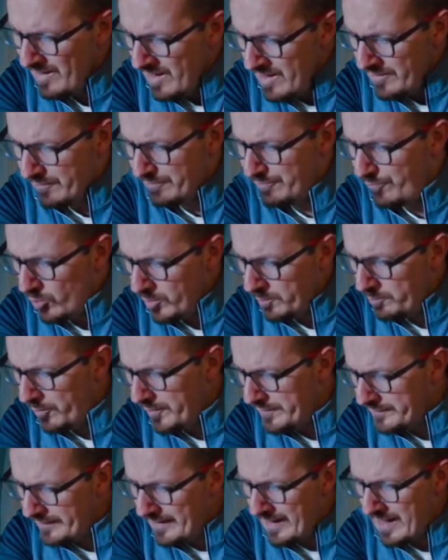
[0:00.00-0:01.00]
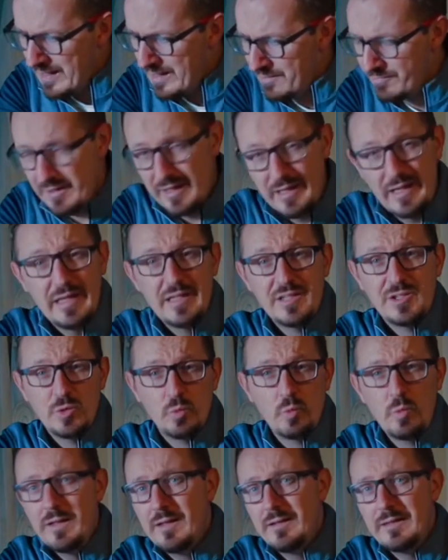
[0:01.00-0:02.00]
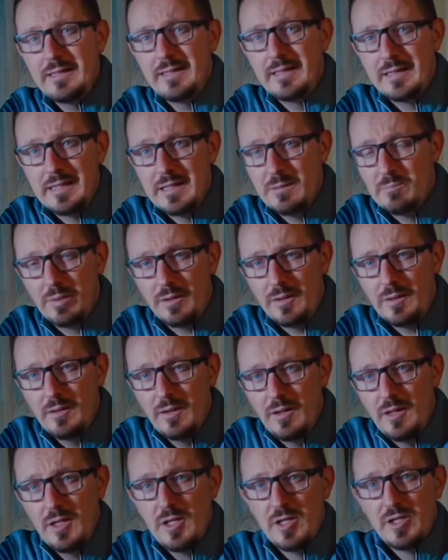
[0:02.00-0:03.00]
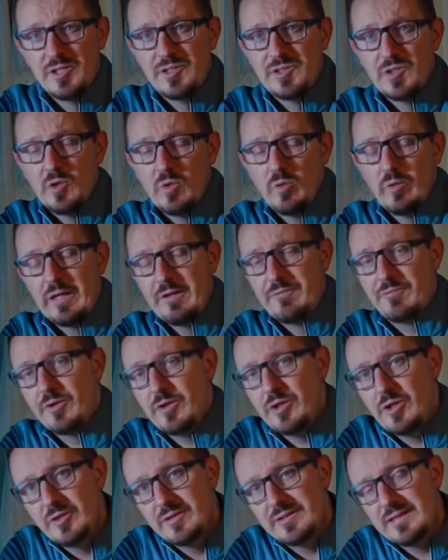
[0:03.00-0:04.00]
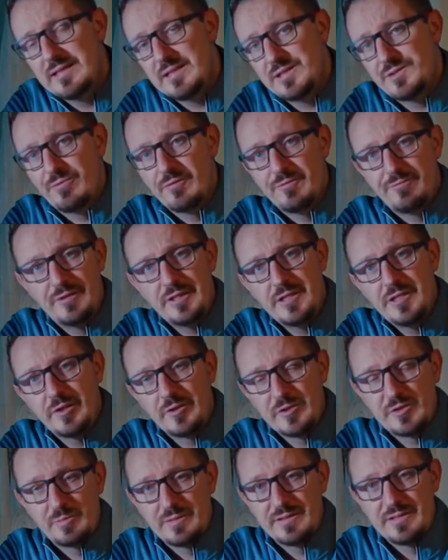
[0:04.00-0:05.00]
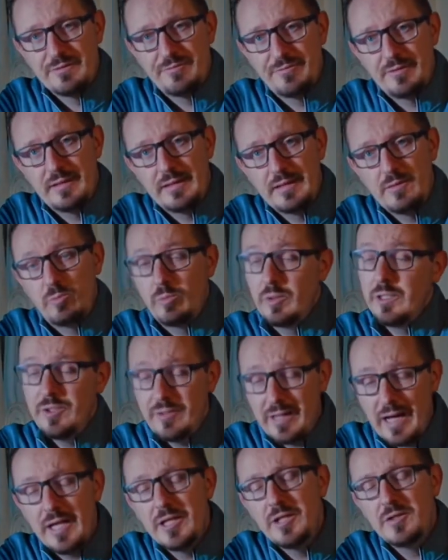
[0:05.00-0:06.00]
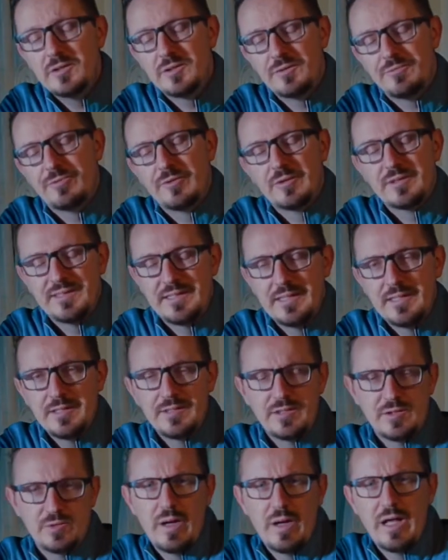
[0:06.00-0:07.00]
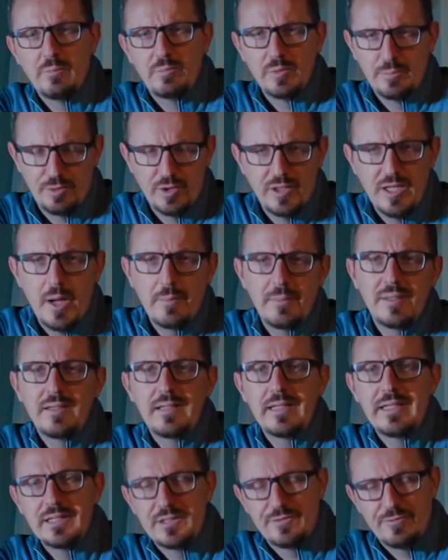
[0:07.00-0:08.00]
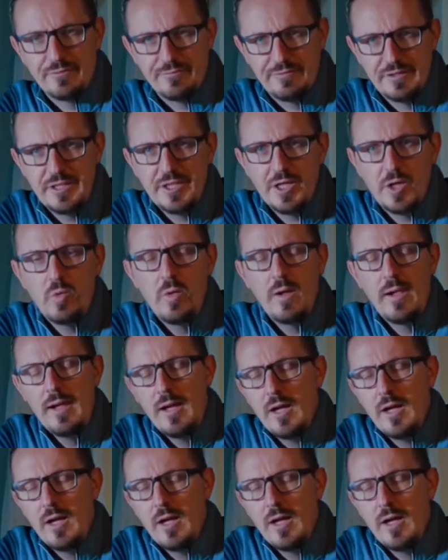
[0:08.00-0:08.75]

The fourth point I have is you will need a gimbal. So if you're using this for video specifically, you can use it for stills as but predominantly it's for video.